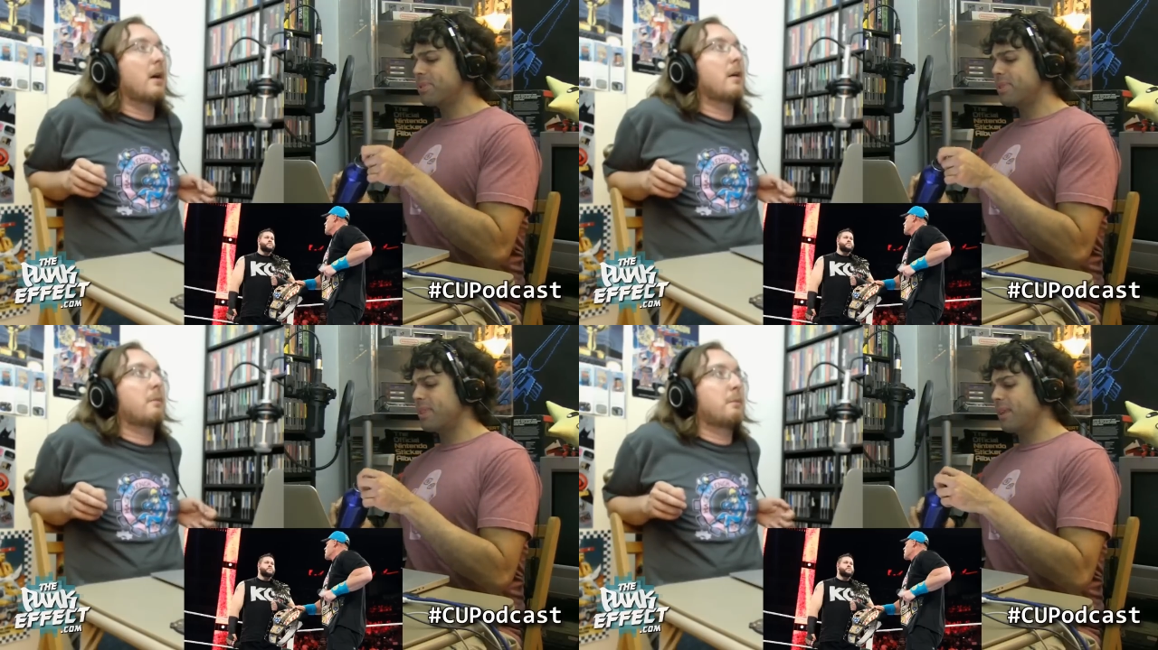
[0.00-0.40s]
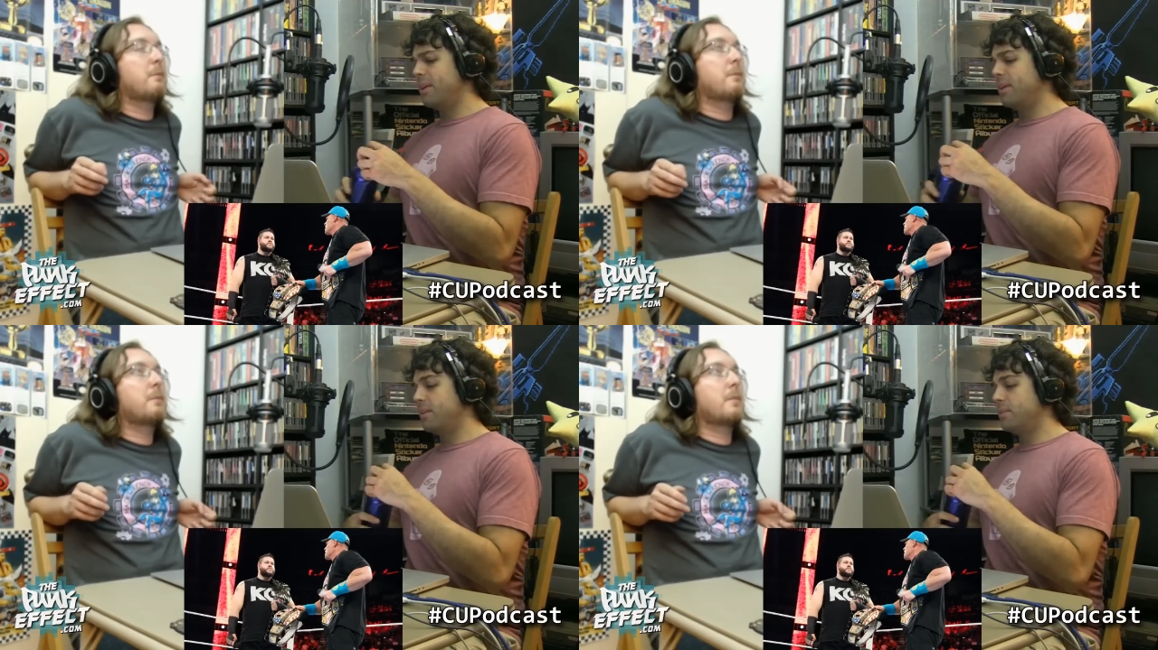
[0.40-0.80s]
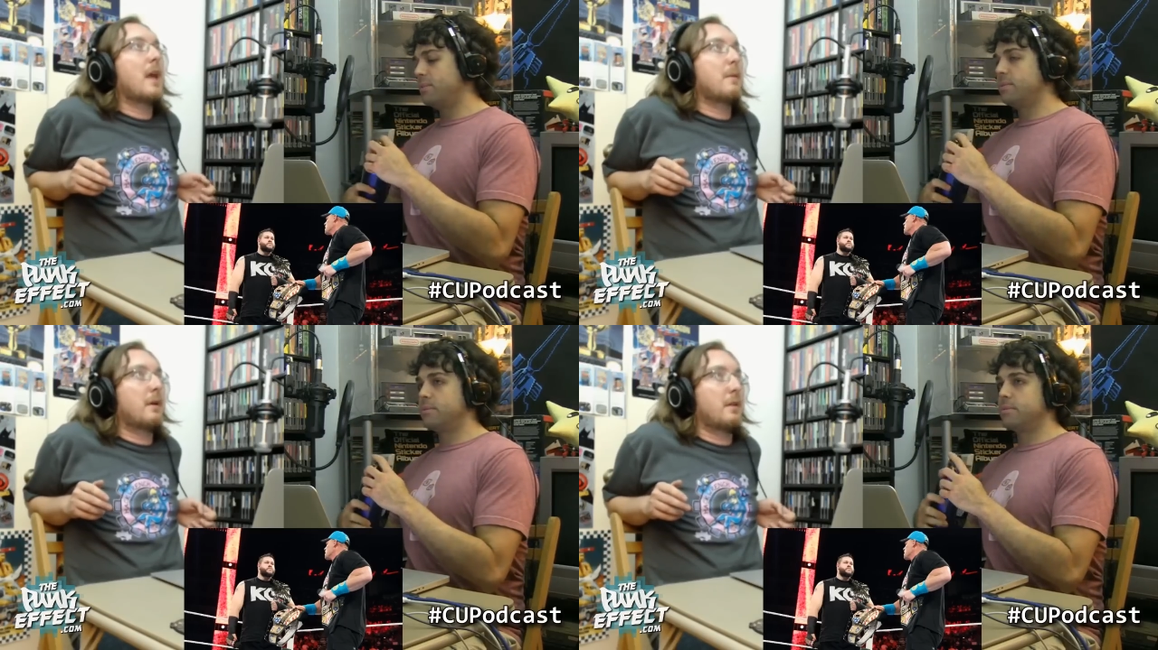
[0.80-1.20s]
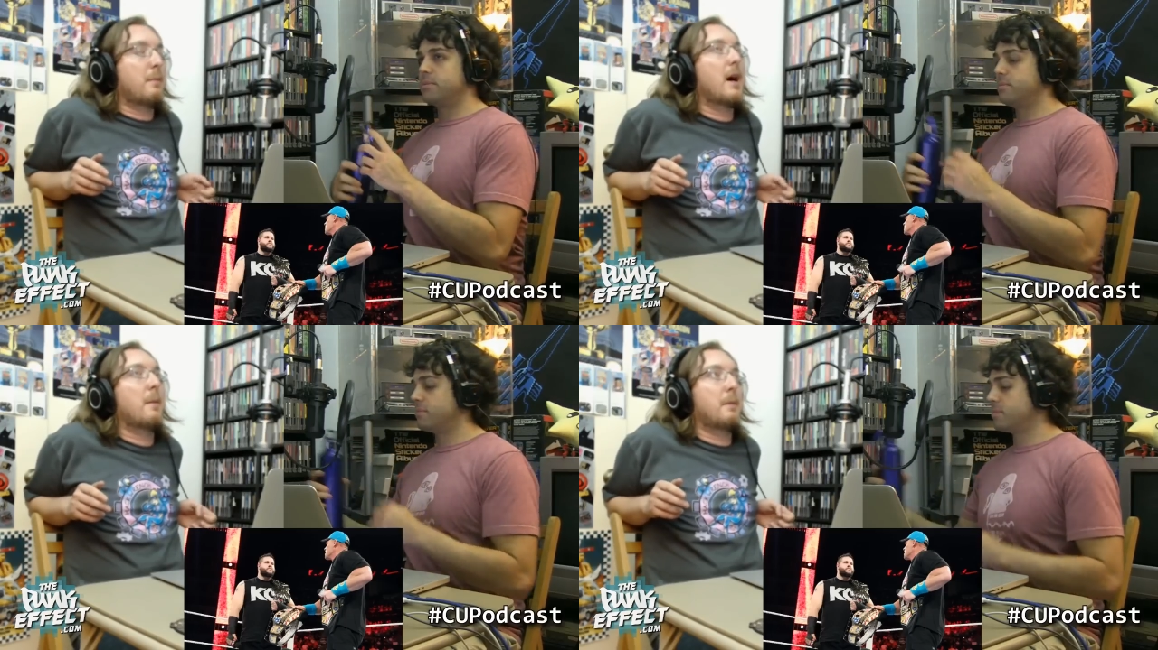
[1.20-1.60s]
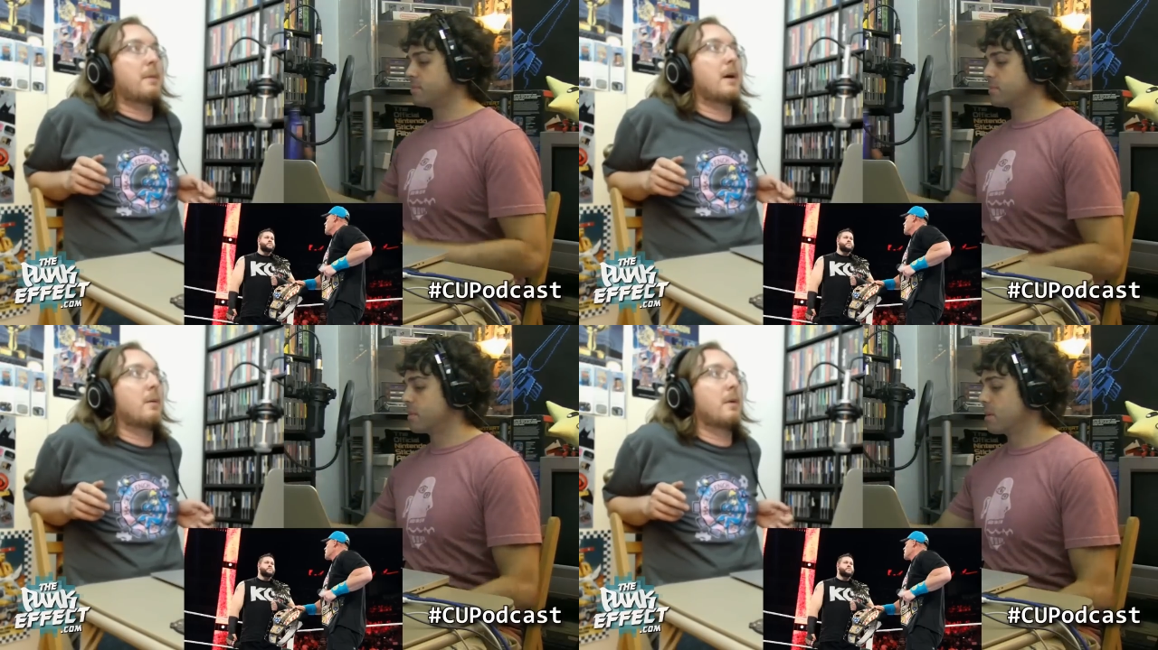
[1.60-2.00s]
Speaker 1: uh, came out of the pop-up
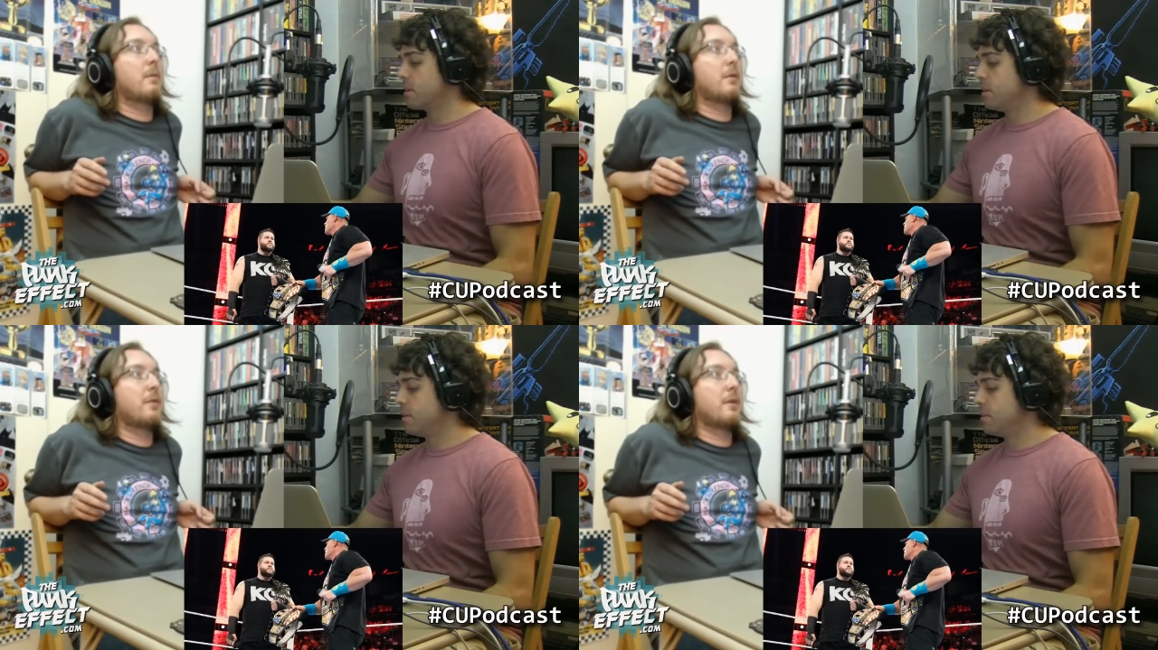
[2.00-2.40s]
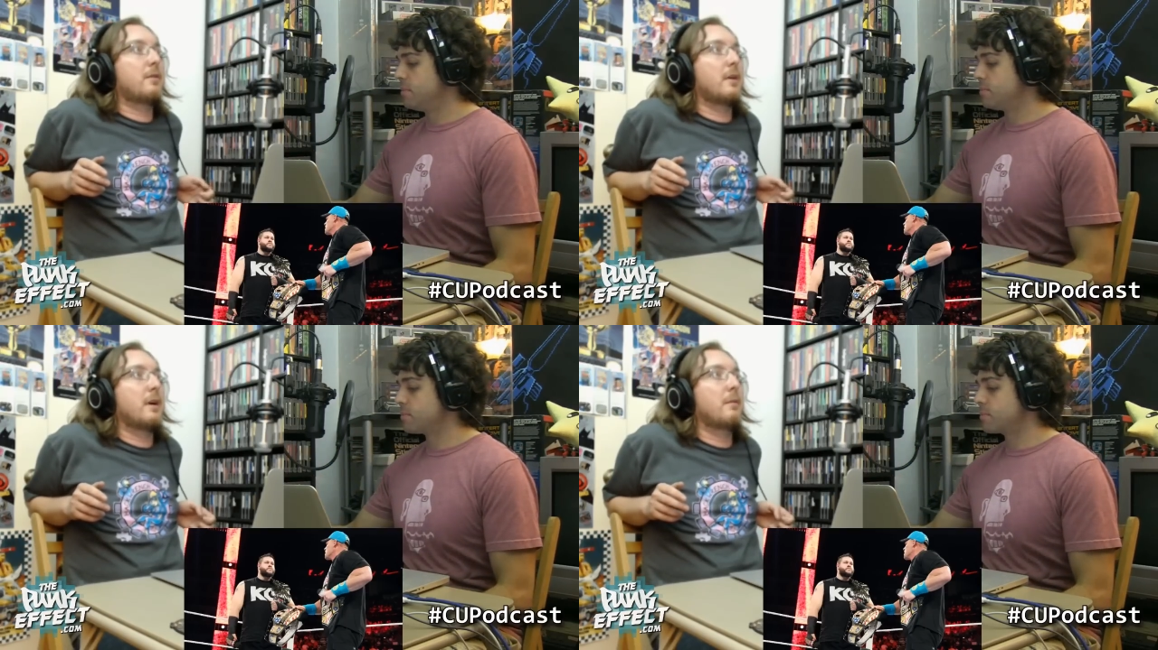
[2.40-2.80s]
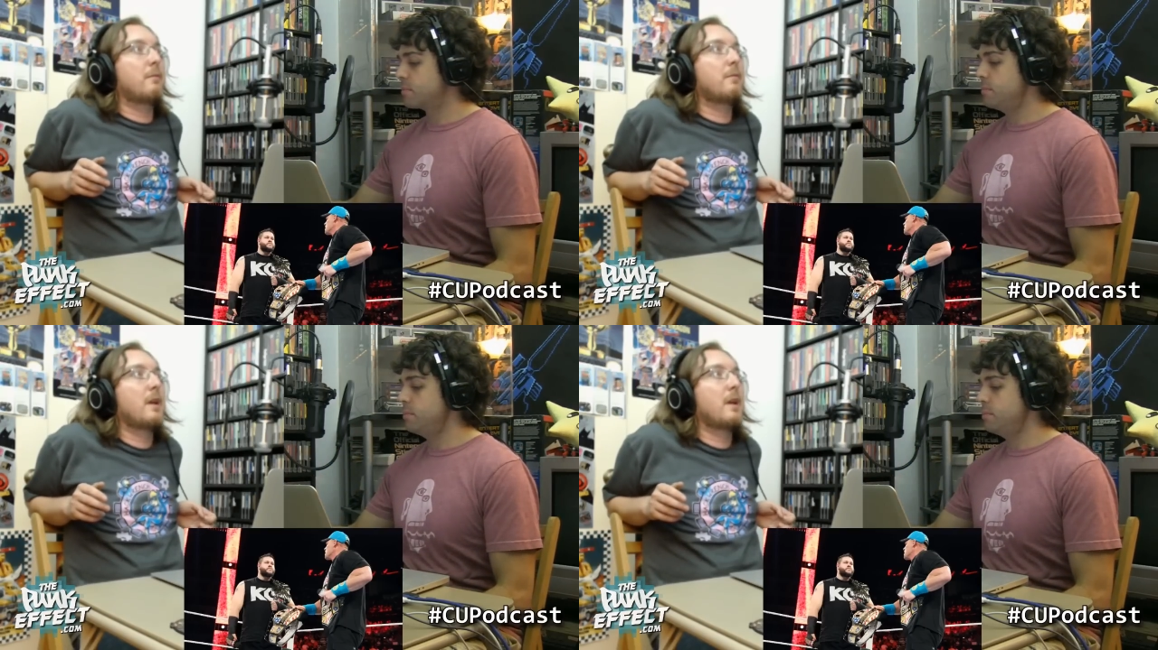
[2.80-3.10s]
powerbomb the first time,